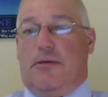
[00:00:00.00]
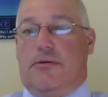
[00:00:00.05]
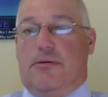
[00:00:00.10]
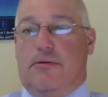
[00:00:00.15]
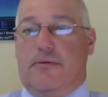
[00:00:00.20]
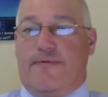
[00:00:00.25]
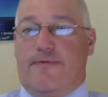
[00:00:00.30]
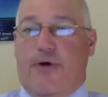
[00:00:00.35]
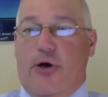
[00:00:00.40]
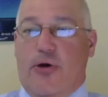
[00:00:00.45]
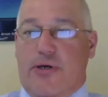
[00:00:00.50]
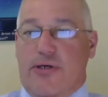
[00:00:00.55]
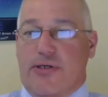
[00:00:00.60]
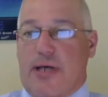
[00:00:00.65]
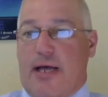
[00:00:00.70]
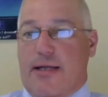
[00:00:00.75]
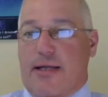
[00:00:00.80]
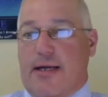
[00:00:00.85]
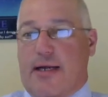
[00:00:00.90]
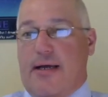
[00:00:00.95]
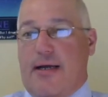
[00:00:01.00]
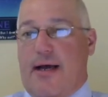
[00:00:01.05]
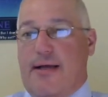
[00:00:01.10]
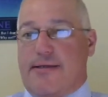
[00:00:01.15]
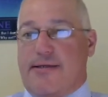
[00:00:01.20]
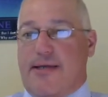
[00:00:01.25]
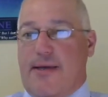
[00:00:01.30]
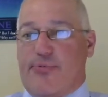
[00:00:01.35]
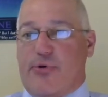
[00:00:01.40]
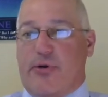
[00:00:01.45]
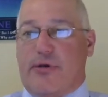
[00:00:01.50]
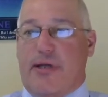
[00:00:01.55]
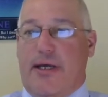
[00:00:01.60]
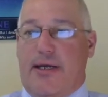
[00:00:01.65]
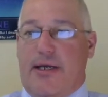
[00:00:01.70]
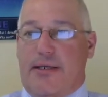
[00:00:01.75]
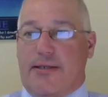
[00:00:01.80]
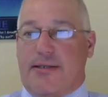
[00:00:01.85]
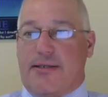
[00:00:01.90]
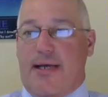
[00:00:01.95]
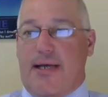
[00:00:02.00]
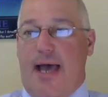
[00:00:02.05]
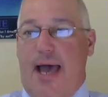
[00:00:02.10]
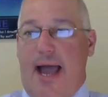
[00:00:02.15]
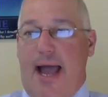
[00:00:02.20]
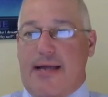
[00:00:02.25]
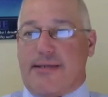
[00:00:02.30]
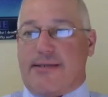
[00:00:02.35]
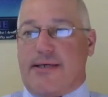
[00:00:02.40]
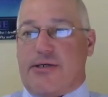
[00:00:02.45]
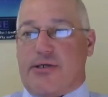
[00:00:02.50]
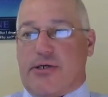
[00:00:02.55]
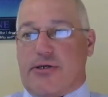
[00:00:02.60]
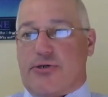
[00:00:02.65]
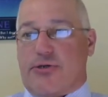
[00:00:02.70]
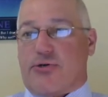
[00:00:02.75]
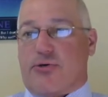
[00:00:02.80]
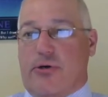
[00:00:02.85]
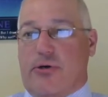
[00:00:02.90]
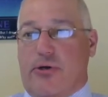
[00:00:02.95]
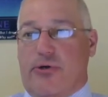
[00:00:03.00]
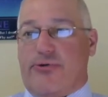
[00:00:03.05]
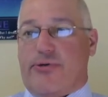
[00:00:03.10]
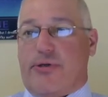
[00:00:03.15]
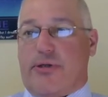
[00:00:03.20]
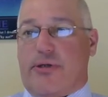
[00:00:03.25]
Focus on the concepts related to access controls and the